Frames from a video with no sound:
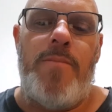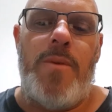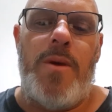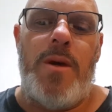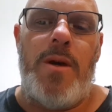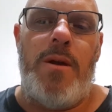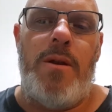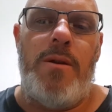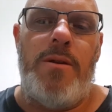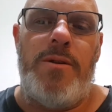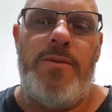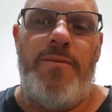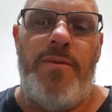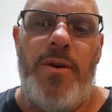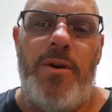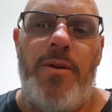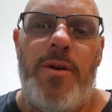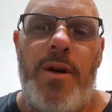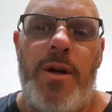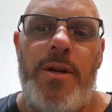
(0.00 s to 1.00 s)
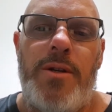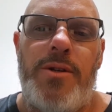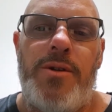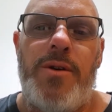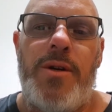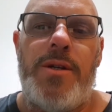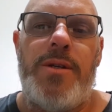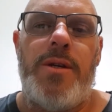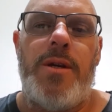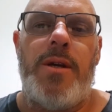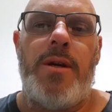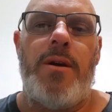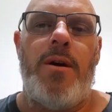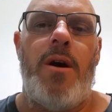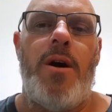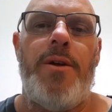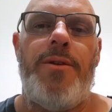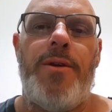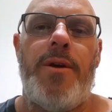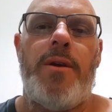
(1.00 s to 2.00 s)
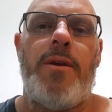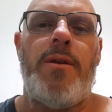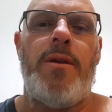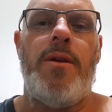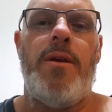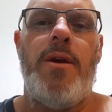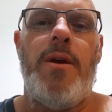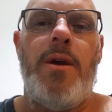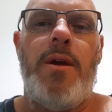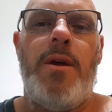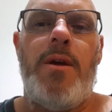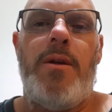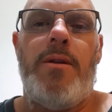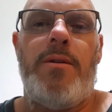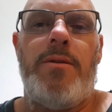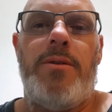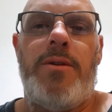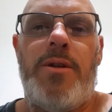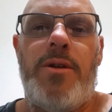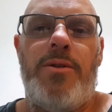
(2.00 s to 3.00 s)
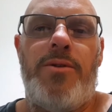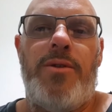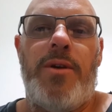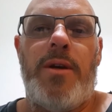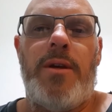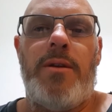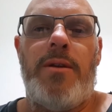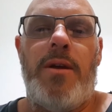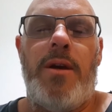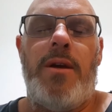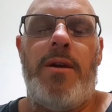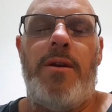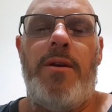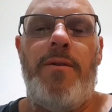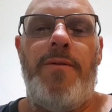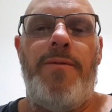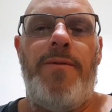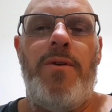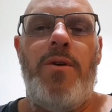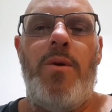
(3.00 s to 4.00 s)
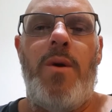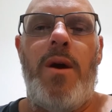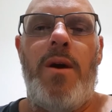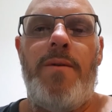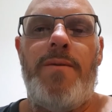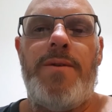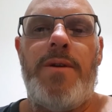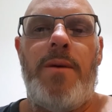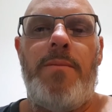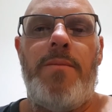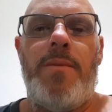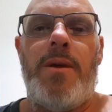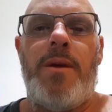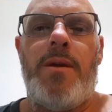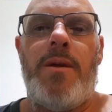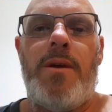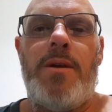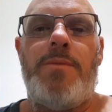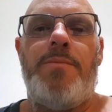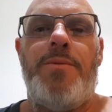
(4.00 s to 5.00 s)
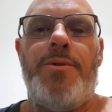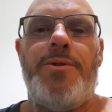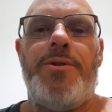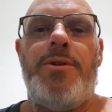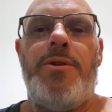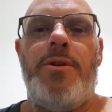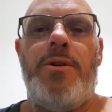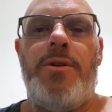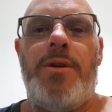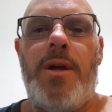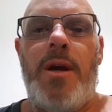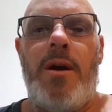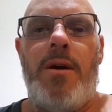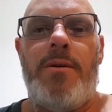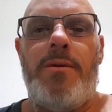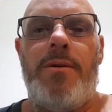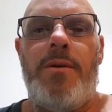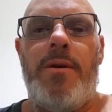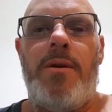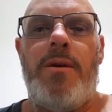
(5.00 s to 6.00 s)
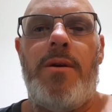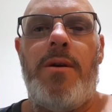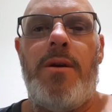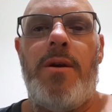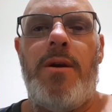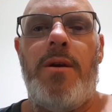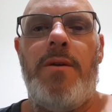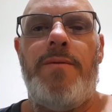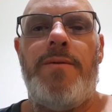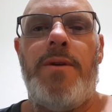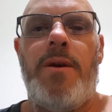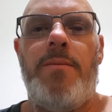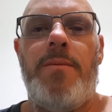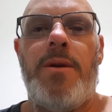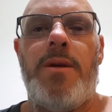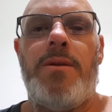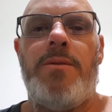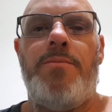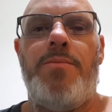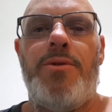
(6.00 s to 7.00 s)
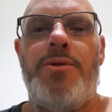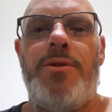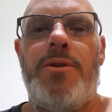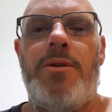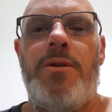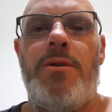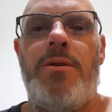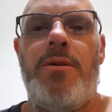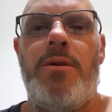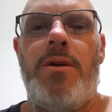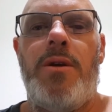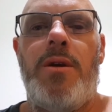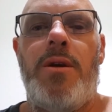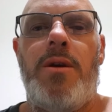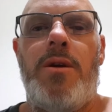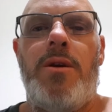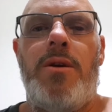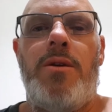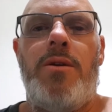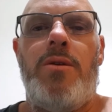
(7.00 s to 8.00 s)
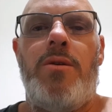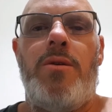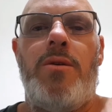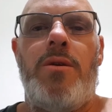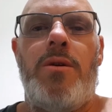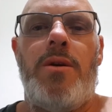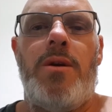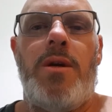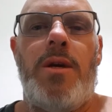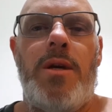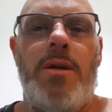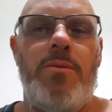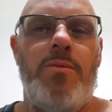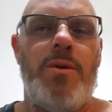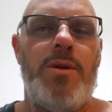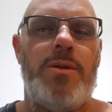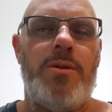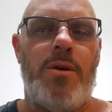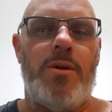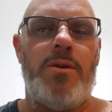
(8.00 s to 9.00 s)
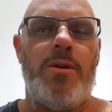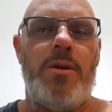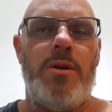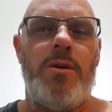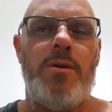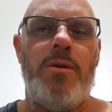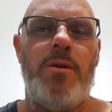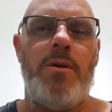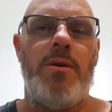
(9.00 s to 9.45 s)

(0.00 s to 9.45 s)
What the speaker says: And it's very interesting, I think, to think that if you have something that's pushing you down, if something is pushing inwards on you,